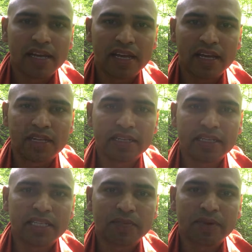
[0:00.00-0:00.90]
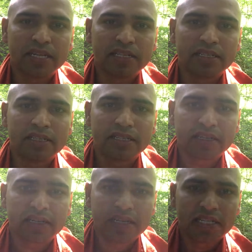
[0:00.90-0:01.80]
and he spent
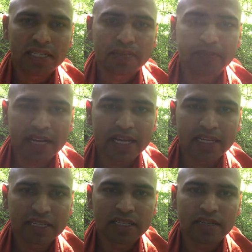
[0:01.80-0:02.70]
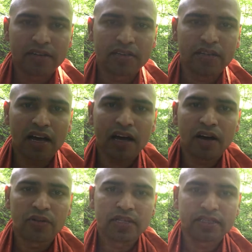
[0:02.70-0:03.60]
contemplating on
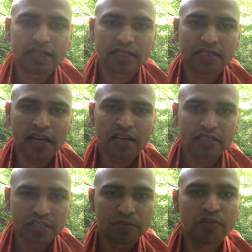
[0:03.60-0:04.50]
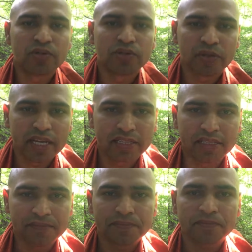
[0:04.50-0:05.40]
how the samsara is put
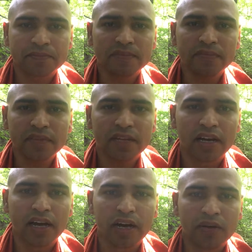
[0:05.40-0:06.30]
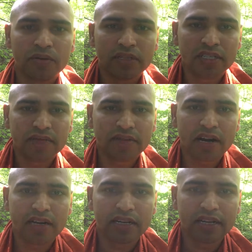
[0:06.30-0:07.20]
together, how
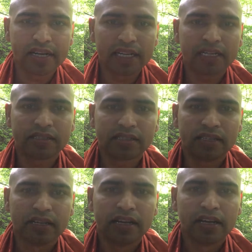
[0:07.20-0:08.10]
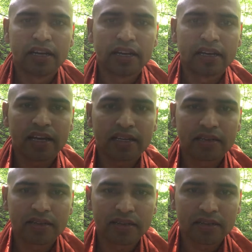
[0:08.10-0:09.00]
different links like
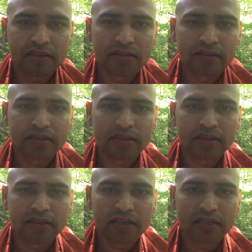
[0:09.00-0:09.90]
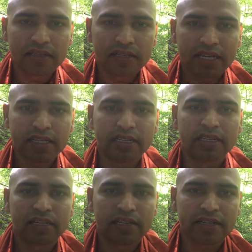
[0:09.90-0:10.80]
thread
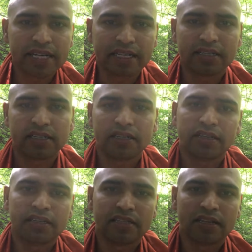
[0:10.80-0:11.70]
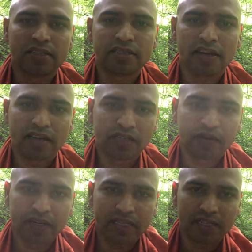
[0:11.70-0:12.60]
connect the samsara
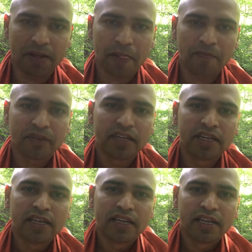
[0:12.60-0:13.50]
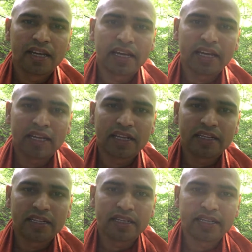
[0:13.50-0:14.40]
together.
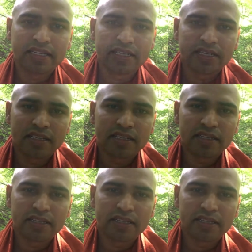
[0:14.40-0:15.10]
And he